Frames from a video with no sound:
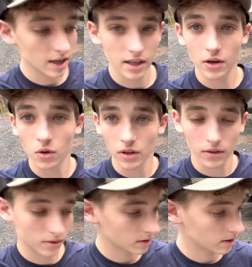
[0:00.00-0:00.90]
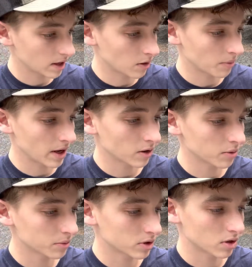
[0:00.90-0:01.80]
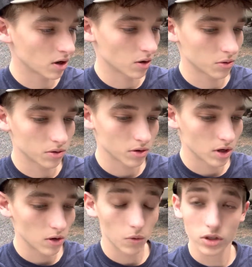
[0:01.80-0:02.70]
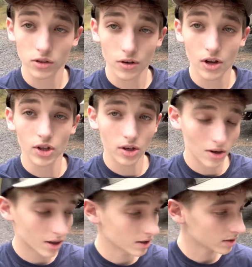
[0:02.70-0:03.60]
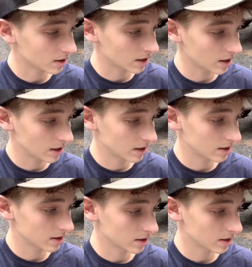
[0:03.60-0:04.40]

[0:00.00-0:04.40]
They don't make them, so once they're gone, and